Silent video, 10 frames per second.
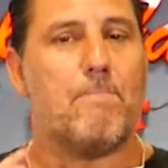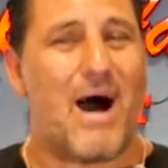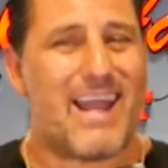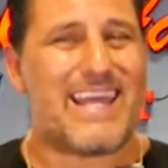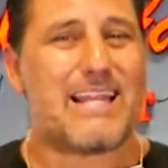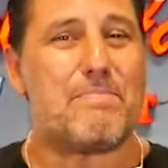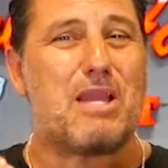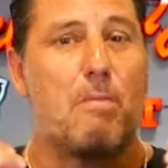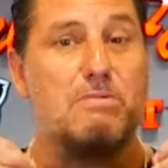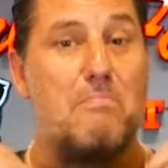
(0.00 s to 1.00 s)
But it
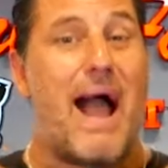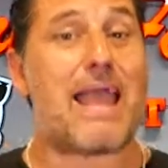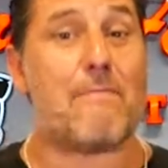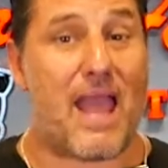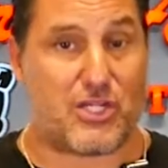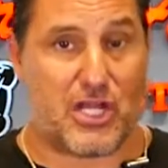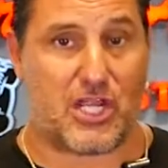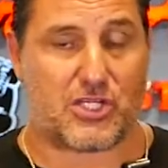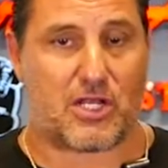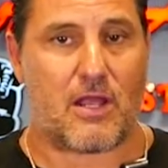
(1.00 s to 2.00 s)
becomes my
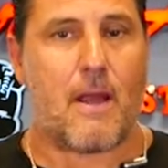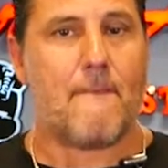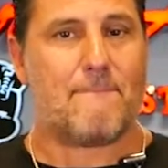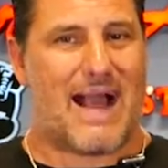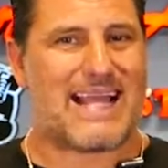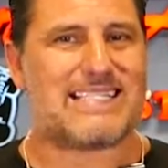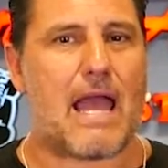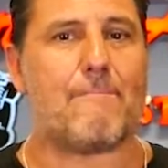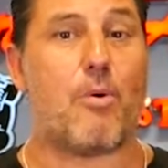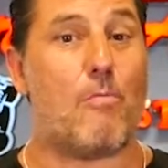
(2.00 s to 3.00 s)
imagination, my
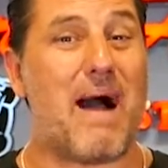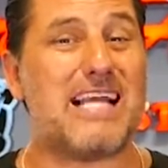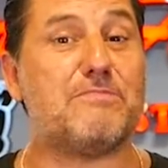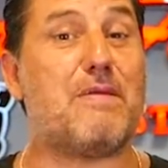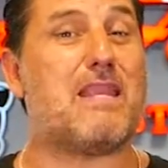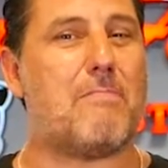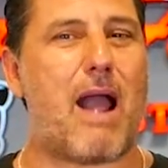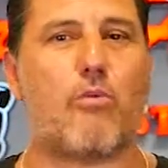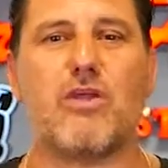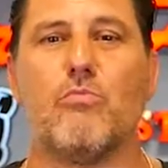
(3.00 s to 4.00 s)
tempo, my speed, and
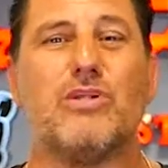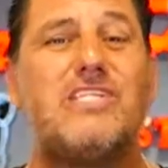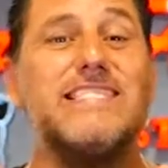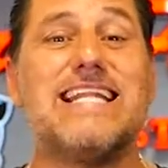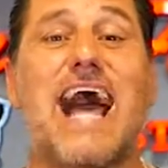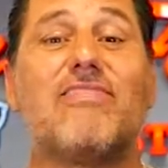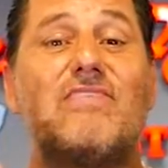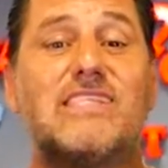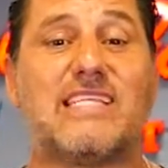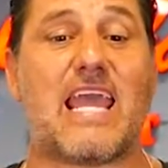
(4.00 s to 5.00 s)
my rhythm, which is
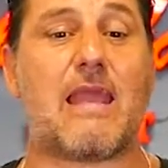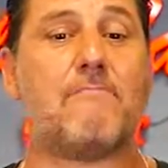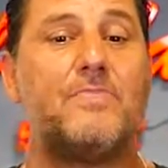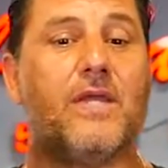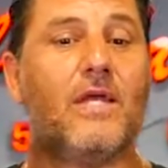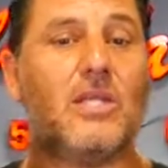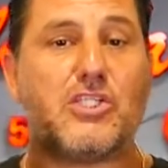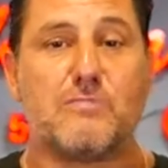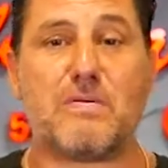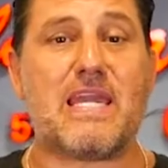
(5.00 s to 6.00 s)
not the same
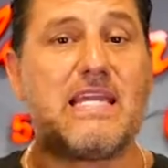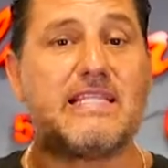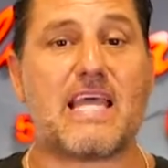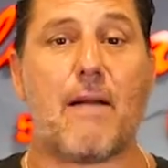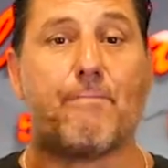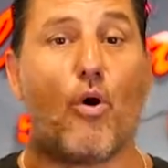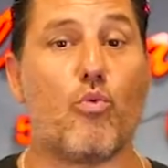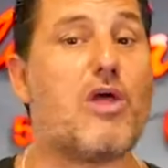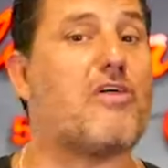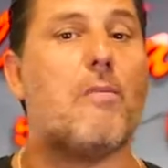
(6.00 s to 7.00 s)
speed,
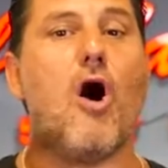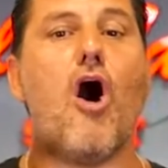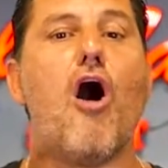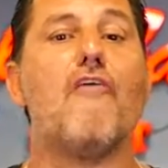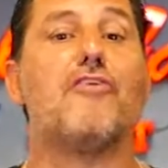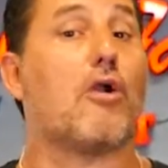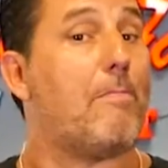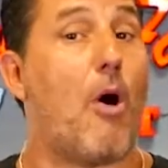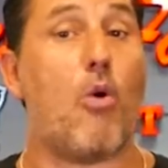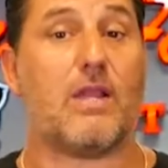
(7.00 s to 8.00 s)
tempo, rhythm of your
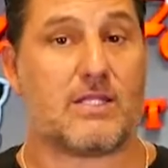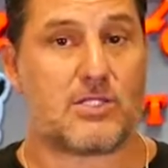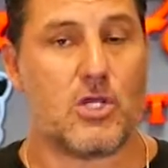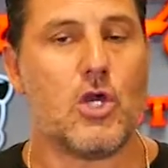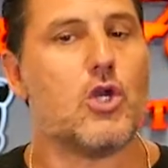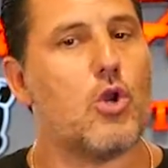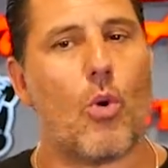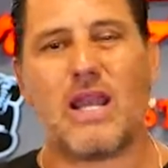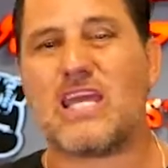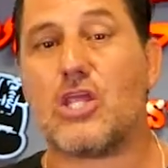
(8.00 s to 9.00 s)
opponent. You
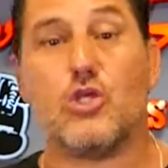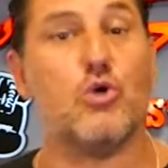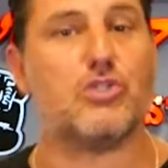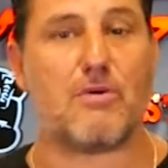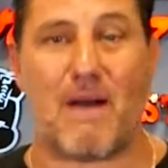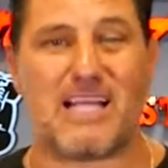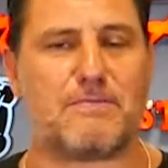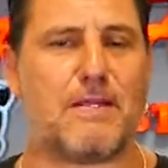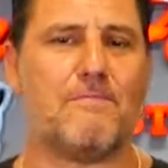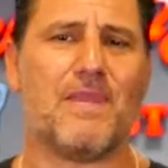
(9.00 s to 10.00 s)
don't want to get used to my
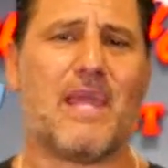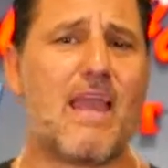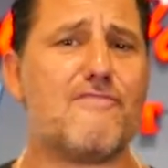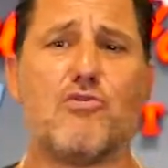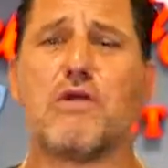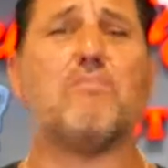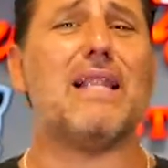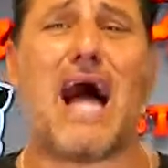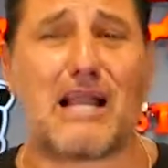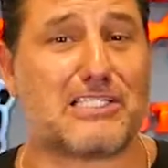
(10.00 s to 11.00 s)
speed. If you can
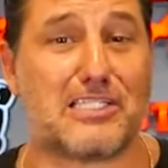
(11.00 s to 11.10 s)
block,